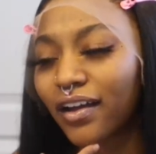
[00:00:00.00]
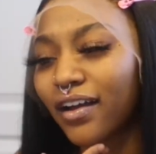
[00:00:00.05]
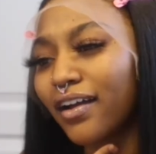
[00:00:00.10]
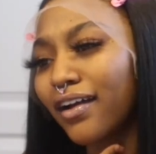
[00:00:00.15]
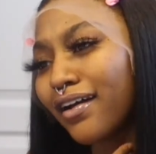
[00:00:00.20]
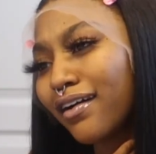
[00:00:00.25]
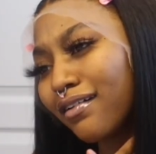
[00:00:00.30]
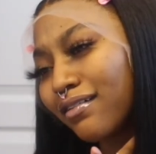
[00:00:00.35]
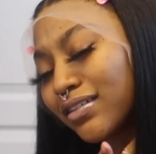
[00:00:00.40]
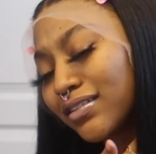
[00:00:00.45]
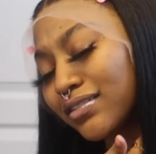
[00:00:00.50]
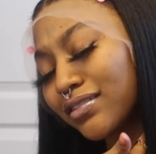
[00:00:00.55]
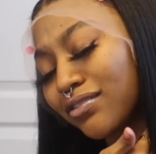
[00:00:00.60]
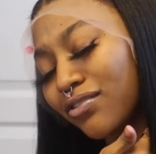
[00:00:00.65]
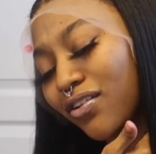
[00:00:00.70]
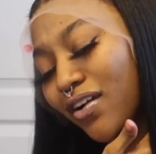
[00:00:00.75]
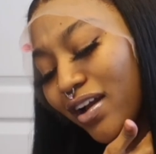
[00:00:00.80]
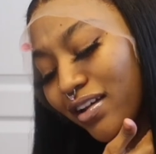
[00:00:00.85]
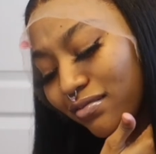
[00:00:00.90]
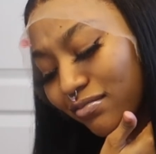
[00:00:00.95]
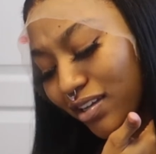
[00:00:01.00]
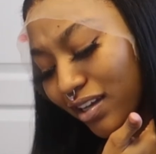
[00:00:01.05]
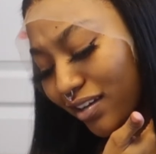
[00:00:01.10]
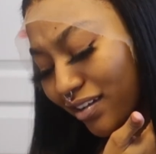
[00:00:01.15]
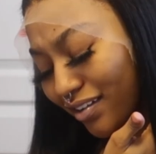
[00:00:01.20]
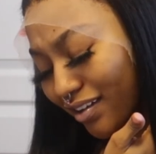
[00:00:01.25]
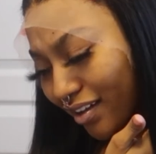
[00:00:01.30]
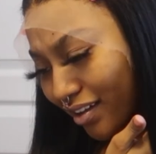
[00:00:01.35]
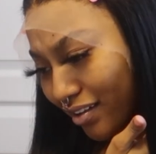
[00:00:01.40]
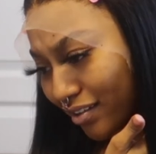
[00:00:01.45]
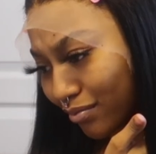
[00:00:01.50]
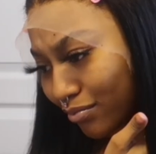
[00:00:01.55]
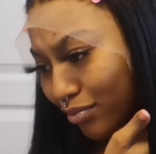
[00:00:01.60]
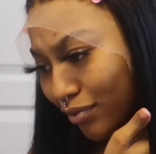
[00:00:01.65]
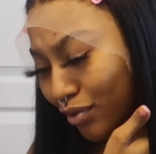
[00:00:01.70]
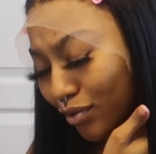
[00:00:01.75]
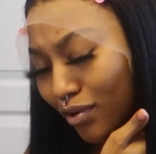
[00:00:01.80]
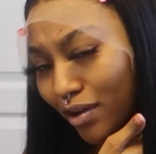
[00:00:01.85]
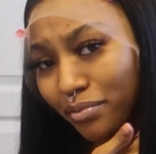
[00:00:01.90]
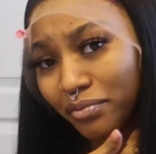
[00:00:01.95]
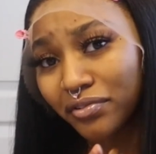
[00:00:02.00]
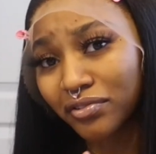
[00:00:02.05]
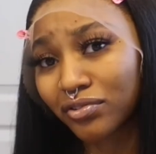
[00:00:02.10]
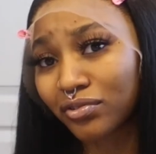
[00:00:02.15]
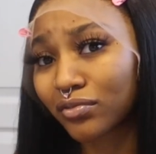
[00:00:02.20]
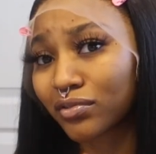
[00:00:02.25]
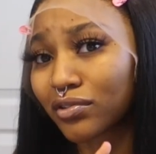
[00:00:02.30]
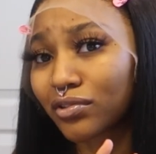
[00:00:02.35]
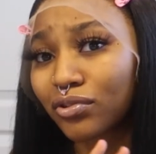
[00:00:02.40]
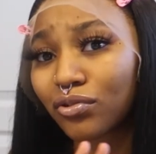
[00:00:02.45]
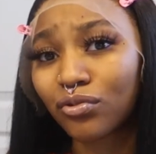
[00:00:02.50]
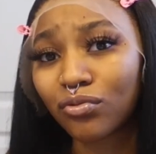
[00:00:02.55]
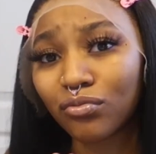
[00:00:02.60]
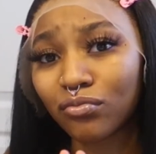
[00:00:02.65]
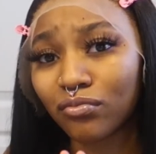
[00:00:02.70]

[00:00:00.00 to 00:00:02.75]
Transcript: Oh, I just cracked my neck, bro. I be doing too